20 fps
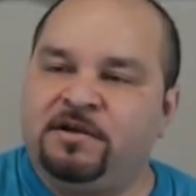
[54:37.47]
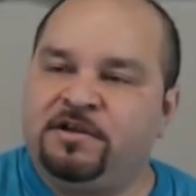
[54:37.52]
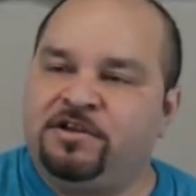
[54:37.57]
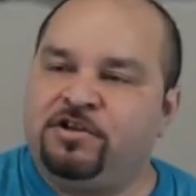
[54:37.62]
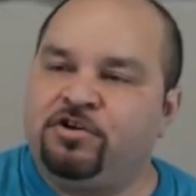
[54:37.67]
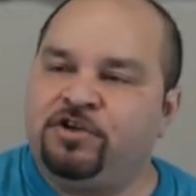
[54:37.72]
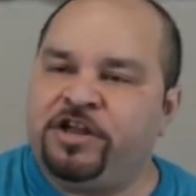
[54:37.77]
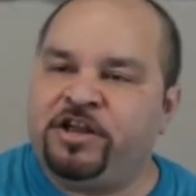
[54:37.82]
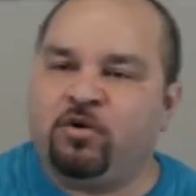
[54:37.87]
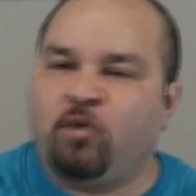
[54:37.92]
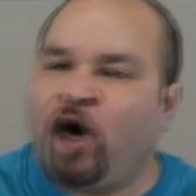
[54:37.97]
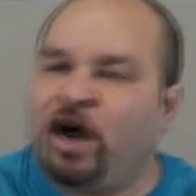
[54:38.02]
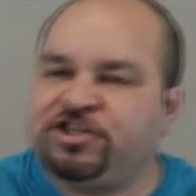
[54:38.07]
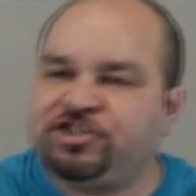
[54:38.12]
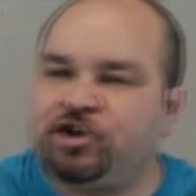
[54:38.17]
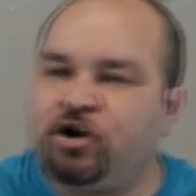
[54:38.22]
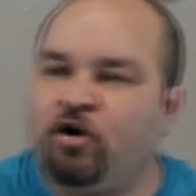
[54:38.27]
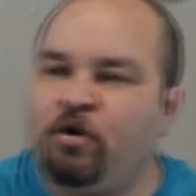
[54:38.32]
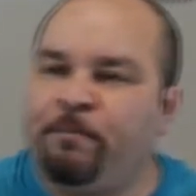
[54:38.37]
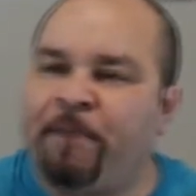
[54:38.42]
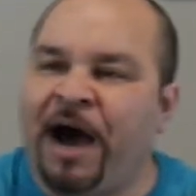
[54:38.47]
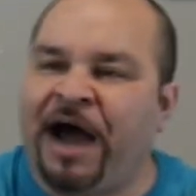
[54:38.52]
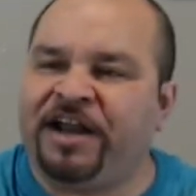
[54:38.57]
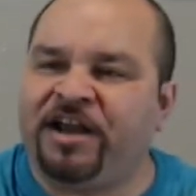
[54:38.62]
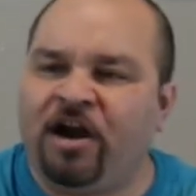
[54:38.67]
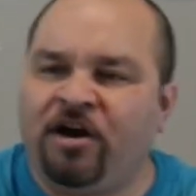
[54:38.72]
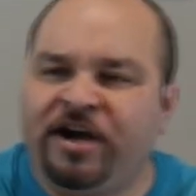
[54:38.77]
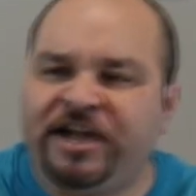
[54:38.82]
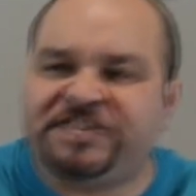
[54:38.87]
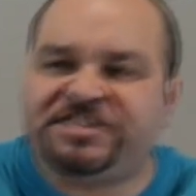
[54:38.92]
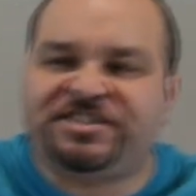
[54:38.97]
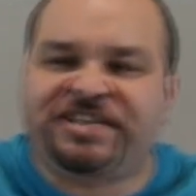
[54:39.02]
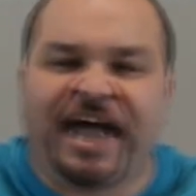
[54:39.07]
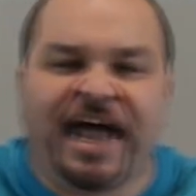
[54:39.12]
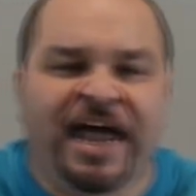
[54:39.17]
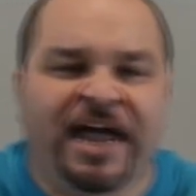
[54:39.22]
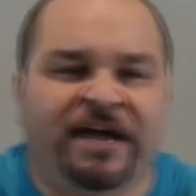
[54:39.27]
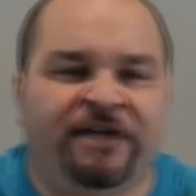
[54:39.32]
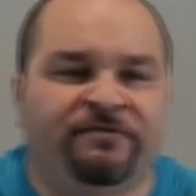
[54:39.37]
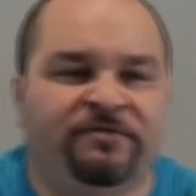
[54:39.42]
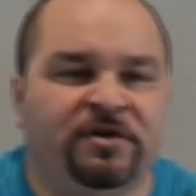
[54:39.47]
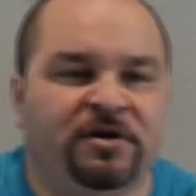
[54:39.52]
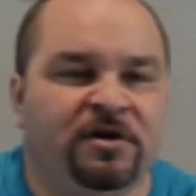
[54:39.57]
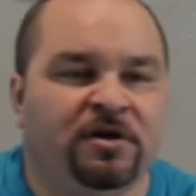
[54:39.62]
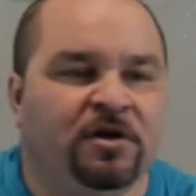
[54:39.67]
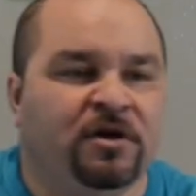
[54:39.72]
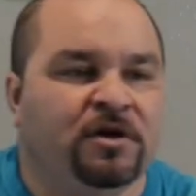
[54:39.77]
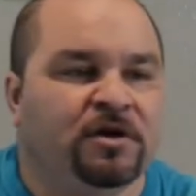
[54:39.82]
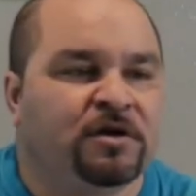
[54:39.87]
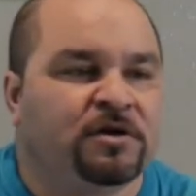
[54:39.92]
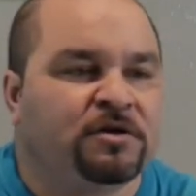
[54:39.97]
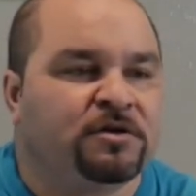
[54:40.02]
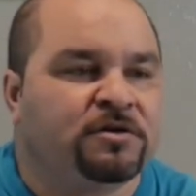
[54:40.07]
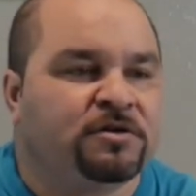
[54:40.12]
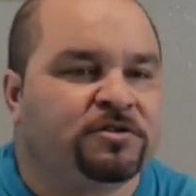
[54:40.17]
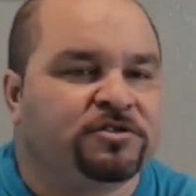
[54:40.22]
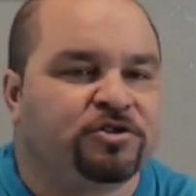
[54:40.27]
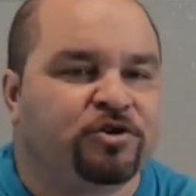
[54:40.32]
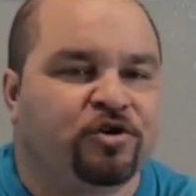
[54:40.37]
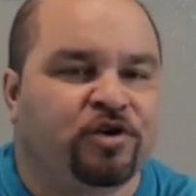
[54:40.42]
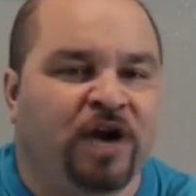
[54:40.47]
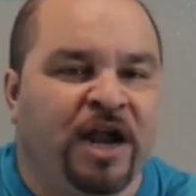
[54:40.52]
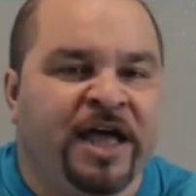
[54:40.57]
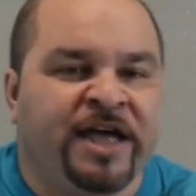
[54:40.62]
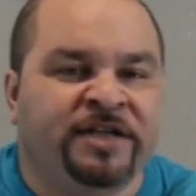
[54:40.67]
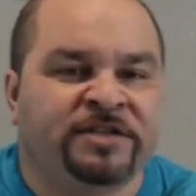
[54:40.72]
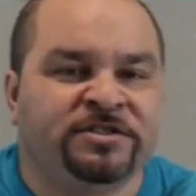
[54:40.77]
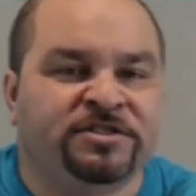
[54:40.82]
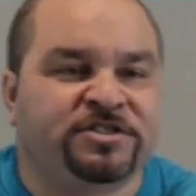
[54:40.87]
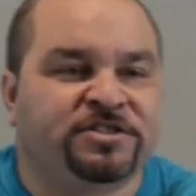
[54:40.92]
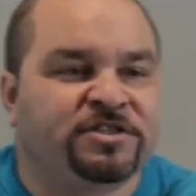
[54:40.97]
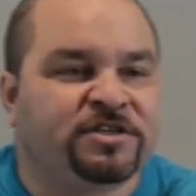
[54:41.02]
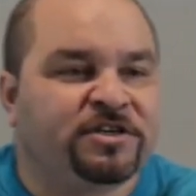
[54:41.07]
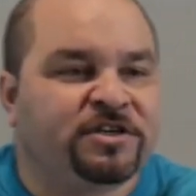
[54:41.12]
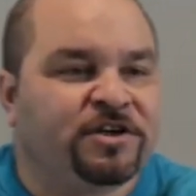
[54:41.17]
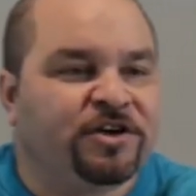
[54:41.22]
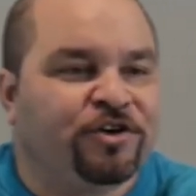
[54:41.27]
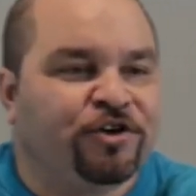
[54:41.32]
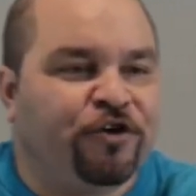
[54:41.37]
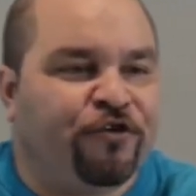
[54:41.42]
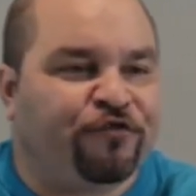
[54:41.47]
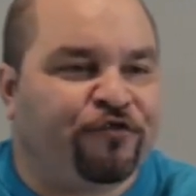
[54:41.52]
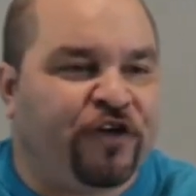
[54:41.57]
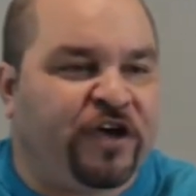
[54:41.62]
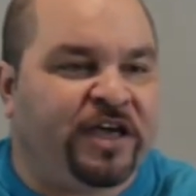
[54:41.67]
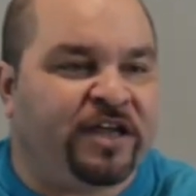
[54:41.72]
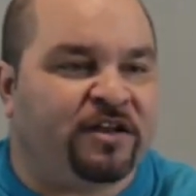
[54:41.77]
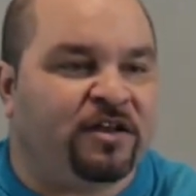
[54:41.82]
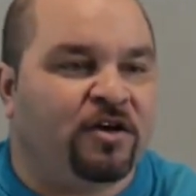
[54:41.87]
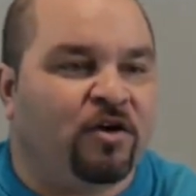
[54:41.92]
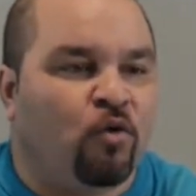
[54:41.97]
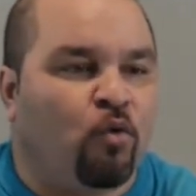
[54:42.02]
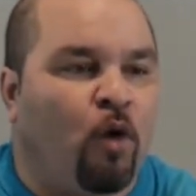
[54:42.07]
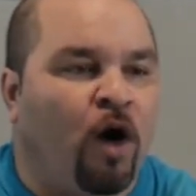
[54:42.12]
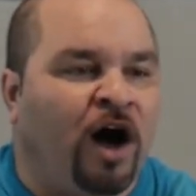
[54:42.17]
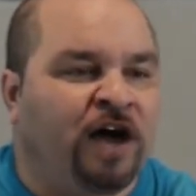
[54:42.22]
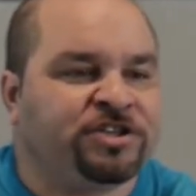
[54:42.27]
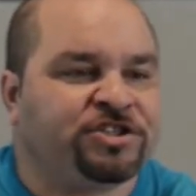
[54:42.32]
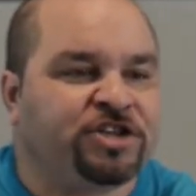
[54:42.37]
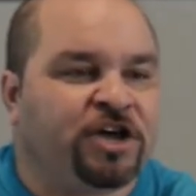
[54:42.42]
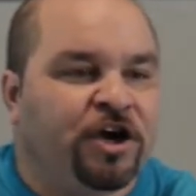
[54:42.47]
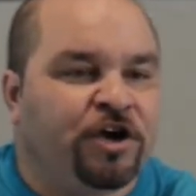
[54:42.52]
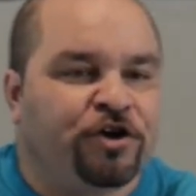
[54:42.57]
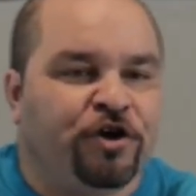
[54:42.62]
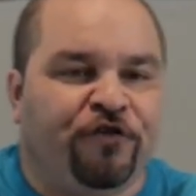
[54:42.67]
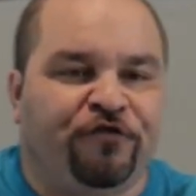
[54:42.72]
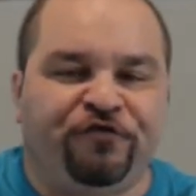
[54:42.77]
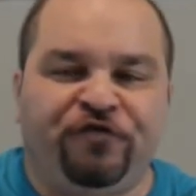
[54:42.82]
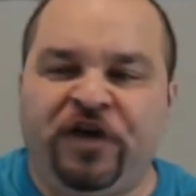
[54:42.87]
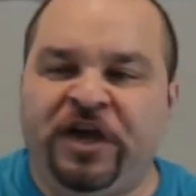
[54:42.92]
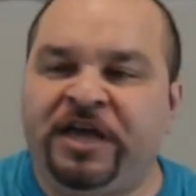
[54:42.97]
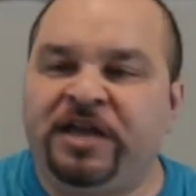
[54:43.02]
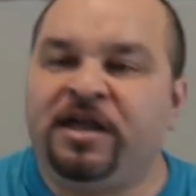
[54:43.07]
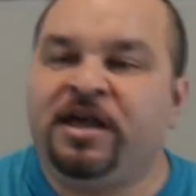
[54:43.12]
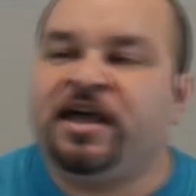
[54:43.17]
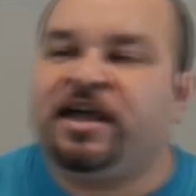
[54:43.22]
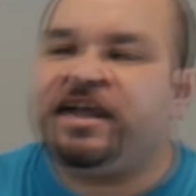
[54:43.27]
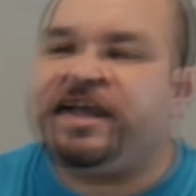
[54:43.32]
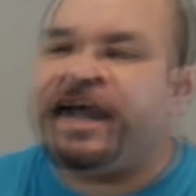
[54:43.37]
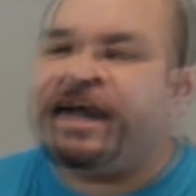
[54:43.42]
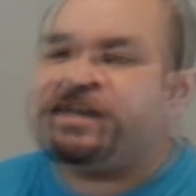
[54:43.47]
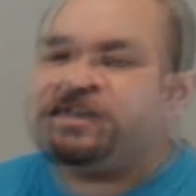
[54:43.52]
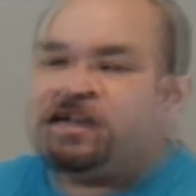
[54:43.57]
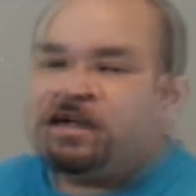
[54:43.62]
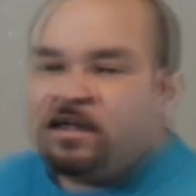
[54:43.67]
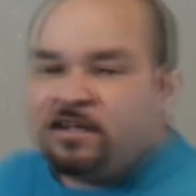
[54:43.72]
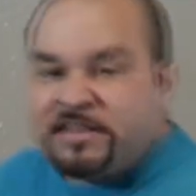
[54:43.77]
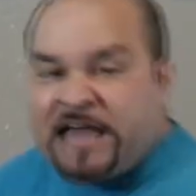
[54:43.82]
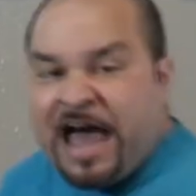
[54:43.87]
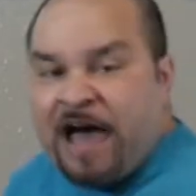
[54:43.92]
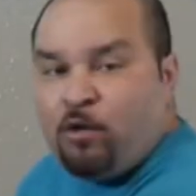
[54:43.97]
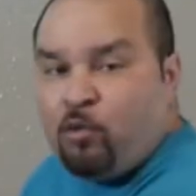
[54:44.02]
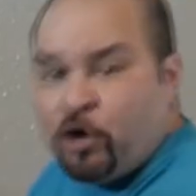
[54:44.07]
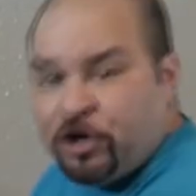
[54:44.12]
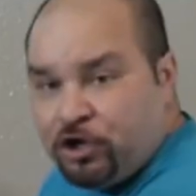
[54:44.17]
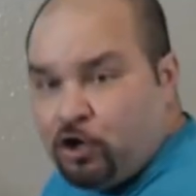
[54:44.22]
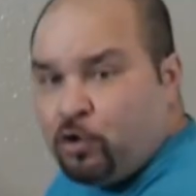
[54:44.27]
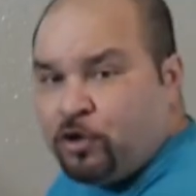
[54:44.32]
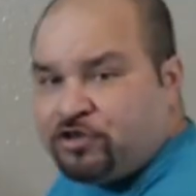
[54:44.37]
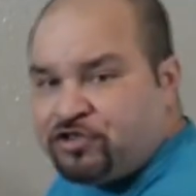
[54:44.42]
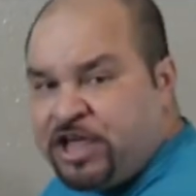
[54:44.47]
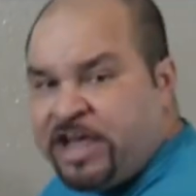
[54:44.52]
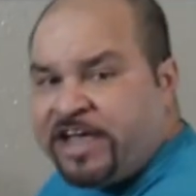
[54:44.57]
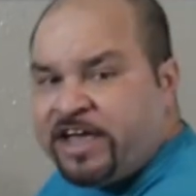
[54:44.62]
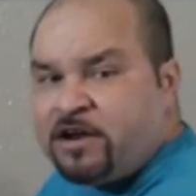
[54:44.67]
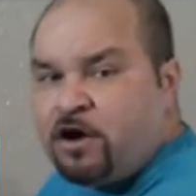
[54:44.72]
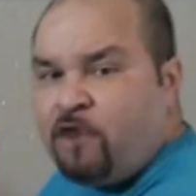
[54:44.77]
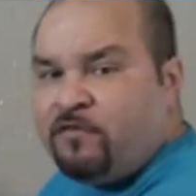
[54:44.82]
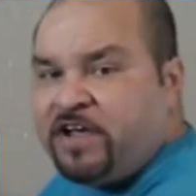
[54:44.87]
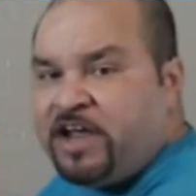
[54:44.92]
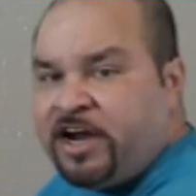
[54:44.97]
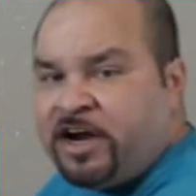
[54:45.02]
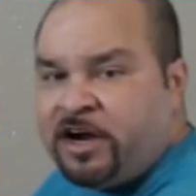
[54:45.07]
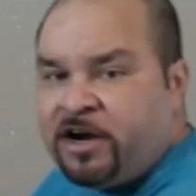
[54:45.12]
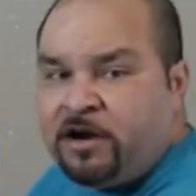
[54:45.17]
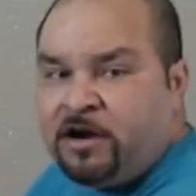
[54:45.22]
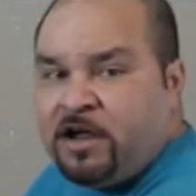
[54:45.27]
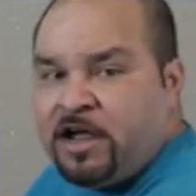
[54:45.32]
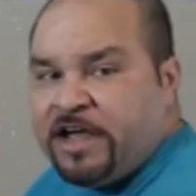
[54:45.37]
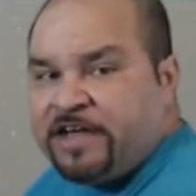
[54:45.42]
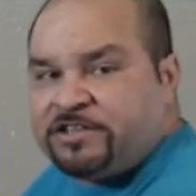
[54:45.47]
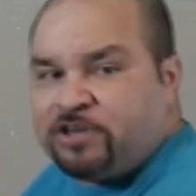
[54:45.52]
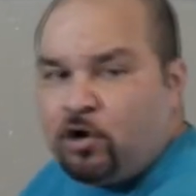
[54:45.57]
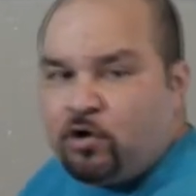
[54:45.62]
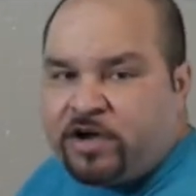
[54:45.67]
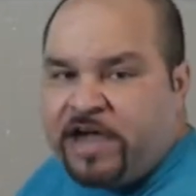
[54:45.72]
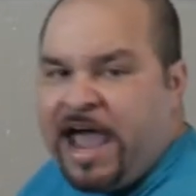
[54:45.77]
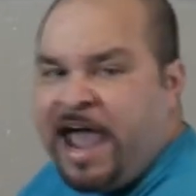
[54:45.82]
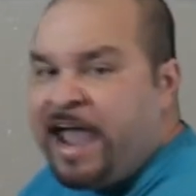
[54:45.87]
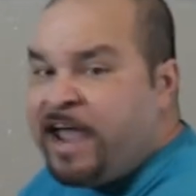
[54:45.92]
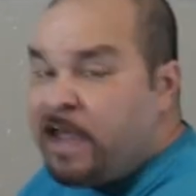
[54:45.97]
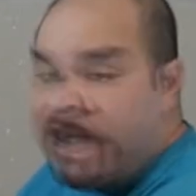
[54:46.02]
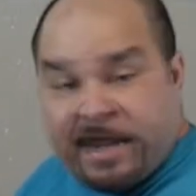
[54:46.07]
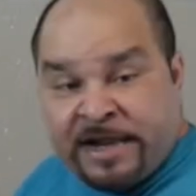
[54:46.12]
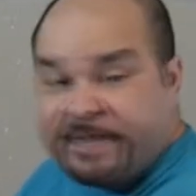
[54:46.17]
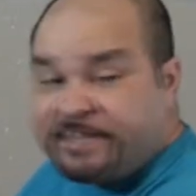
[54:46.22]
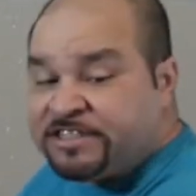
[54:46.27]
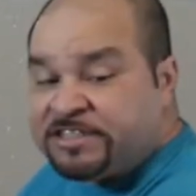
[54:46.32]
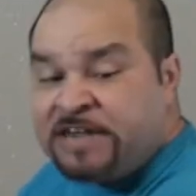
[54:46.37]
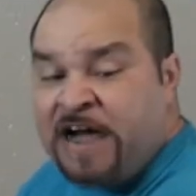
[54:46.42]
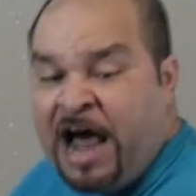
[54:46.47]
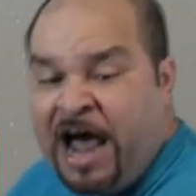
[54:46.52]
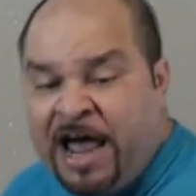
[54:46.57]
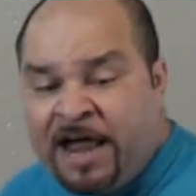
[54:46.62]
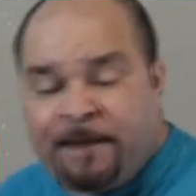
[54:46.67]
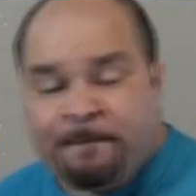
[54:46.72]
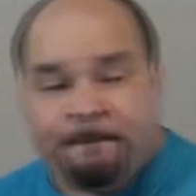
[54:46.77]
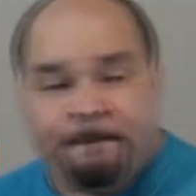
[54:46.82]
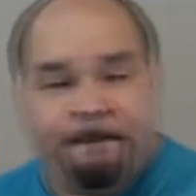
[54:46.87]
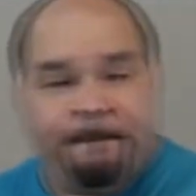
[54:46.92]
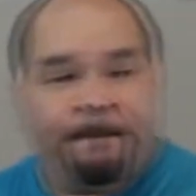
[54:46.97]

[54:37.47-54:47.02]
You don't need to wash your whole body. You're already saved. So cleanse your feet, wash your feet. Get that what you were thinking over here is okay and it's not.